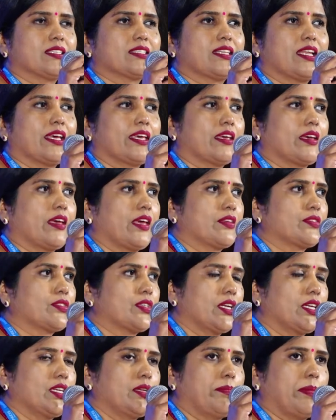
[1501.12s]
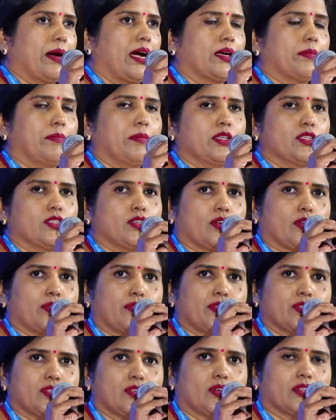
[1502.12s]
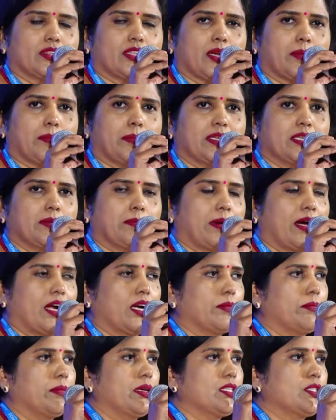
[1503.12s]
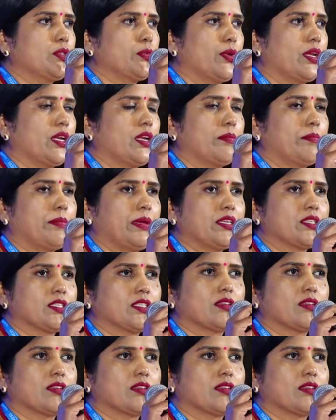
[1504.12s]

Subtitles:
like an X-ray department or a physiotherapy department. When a patient